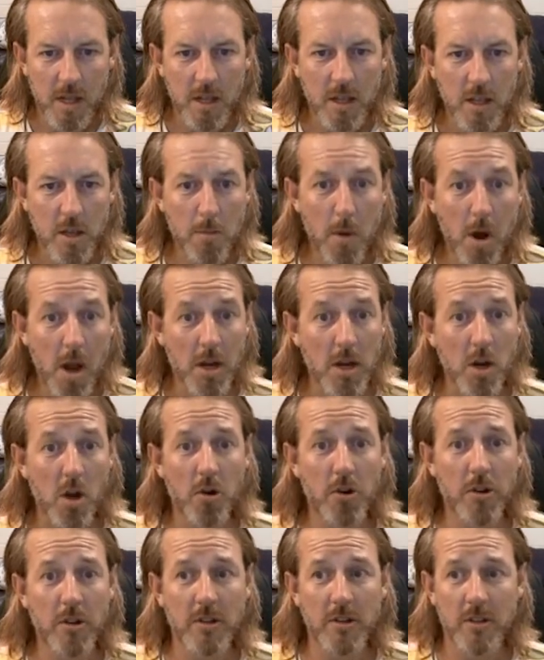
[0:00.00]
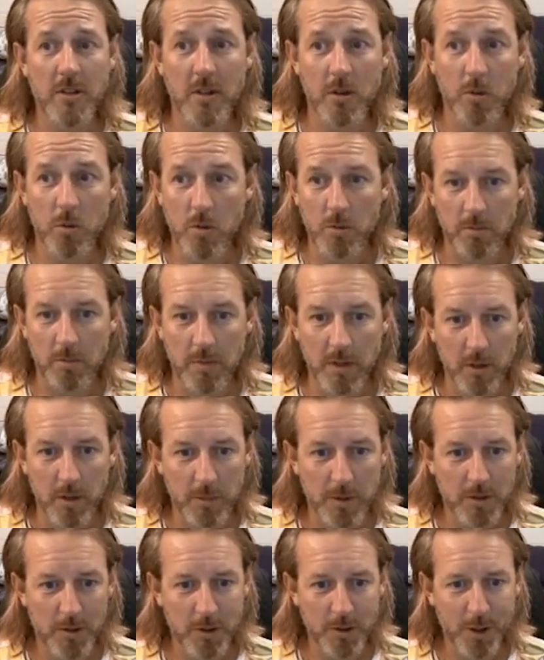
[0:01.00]
You might notice that, whoop, a little
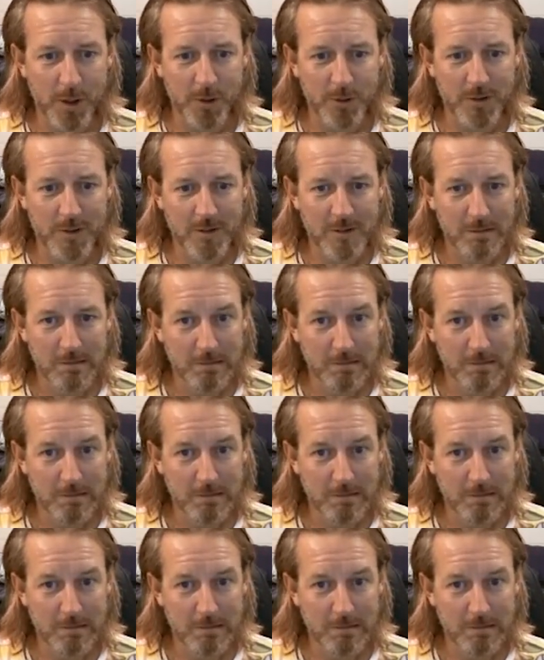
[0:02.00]
bit too close.